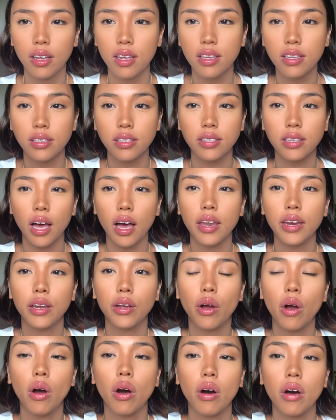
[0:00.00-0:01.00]
starting
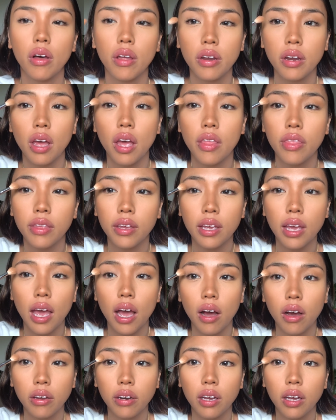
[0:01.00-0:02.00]
on the
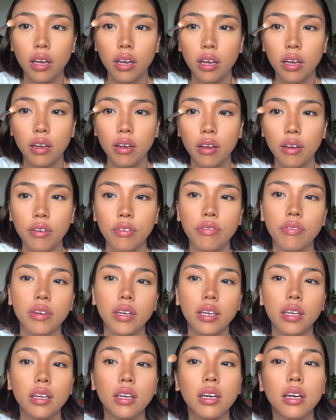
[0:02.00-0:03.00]
outer
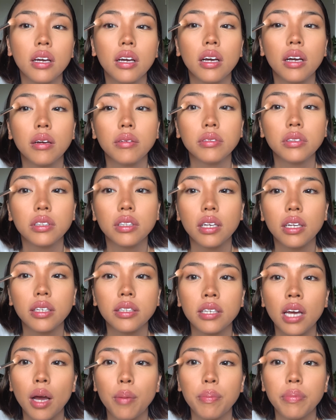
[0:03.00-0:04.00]
V, I'm just going to
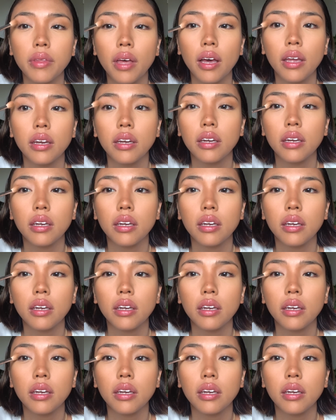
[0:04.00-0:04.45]
tap that